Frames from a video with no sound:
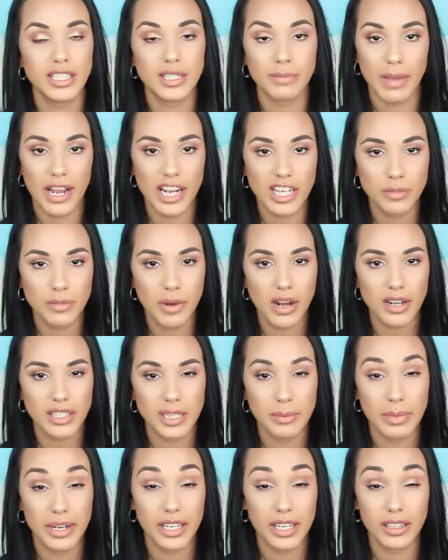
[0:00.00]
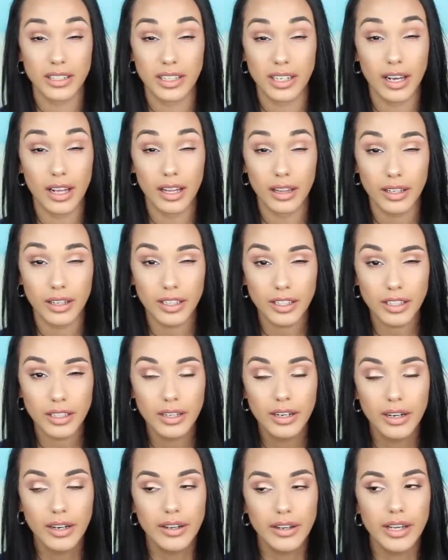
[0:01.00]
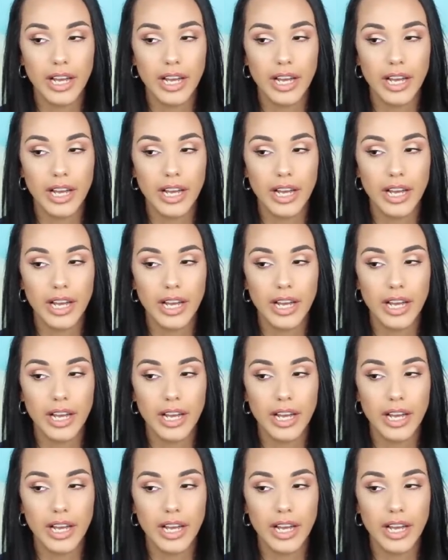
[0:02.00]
Smashbox depending on the color.